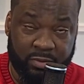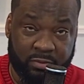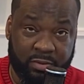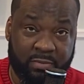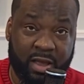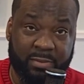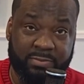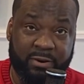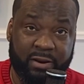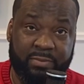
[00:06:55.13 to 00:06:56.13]
on the bottom of this
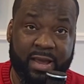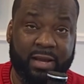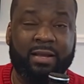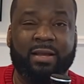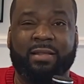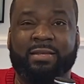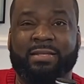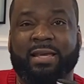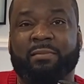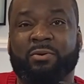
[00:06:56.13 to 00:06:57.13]
battery pack, the
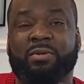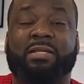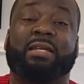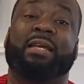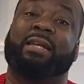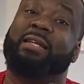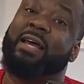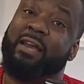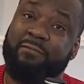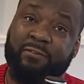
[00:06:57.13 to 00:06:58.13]
same you would see in an
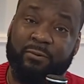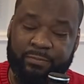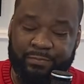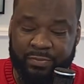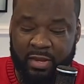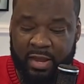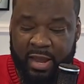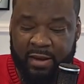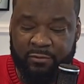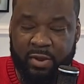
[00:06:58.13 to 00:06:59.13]
iPhone.
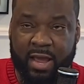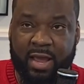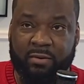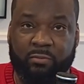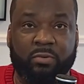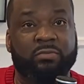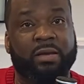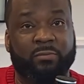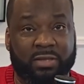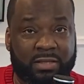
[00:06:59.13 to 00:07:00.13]
And if you had, like
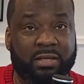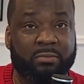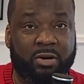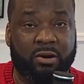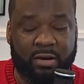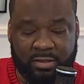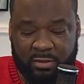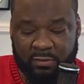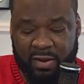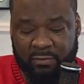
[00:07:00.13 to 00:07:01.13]
with the SIM card,
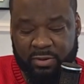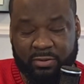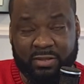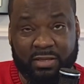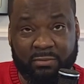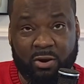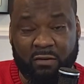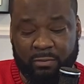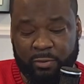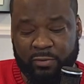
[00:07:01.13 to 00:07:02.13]
so if you have one SIM card
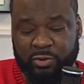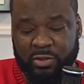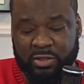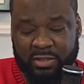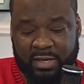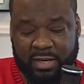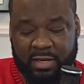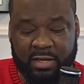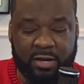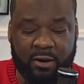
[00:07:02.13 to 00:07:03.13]
removers, you can stick it
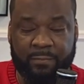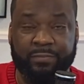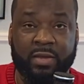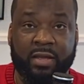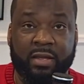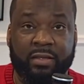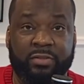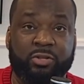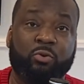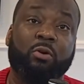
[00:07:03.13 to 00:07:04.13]
in there.
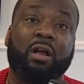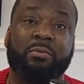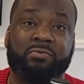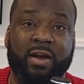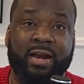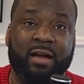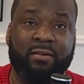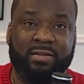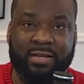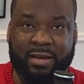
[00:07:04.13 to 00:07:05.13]
This cord comes right out,
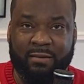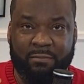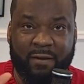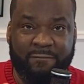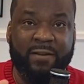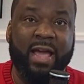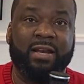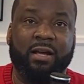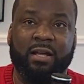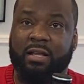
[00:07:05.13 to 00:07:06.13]
and it's like a fat
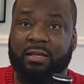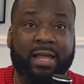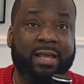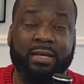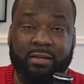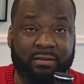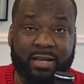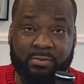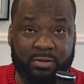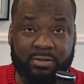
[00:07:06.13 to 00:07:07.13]
lightning.
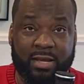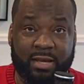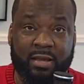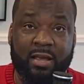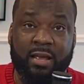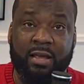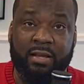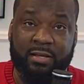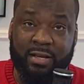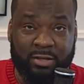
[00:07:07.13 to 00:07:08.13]
That's what it looks like.
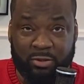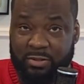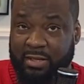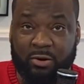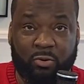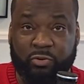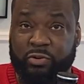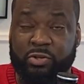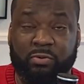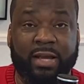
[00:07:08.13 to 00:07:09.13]
It looks like the old
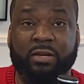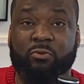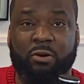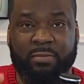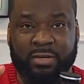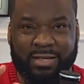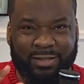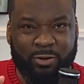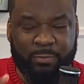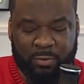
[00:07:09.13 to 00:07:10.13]
traditional lightning cord, but just a
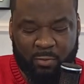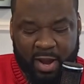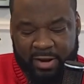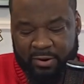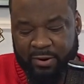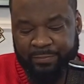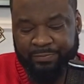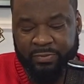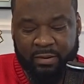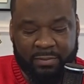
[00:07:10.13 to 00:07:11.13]
little bit wider.
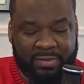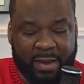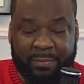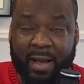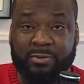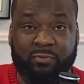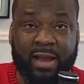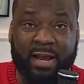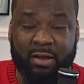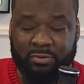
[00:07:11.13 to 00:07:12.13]
But that pops
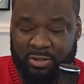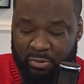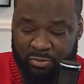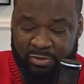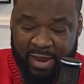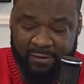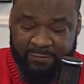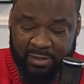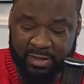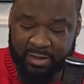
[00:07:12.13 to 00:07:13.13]
right out. So
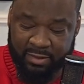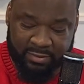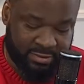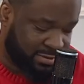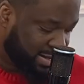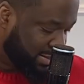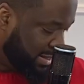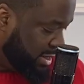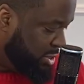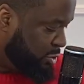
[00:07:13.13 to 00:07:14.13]
thankfully, that's
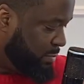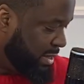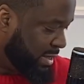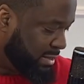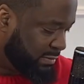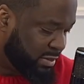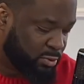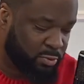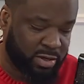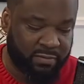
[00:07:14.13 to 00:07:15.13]
the issue, because if this
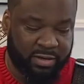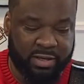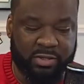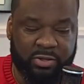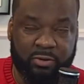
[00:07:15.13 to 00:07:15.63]
cord ever gets,